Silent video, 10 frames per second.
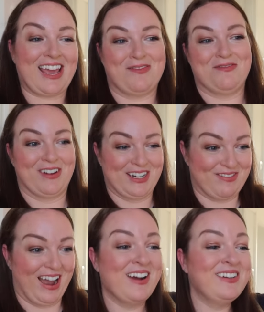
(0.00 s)
I've been running
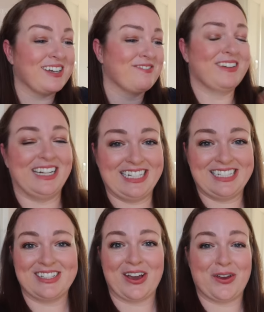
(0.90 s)
around. I really
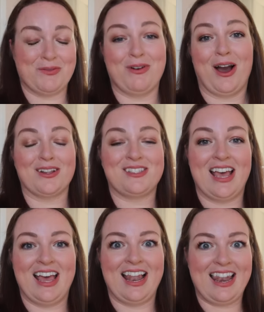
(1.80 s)
need to go, but
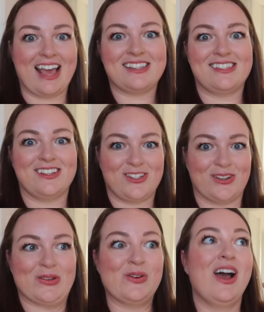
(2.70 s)
let's
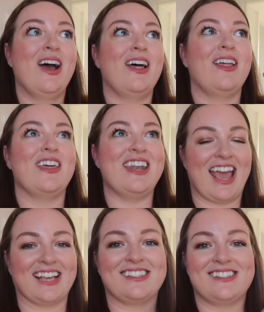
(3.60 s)
do the
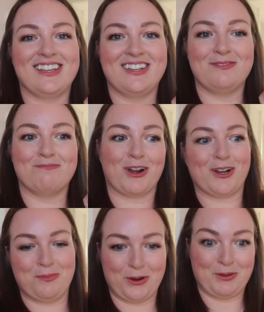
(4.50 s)
next
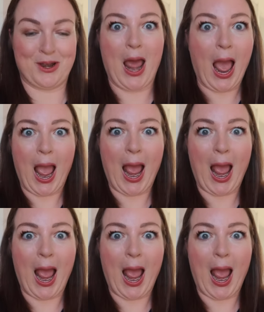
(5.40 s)
bridal appointment. Uh.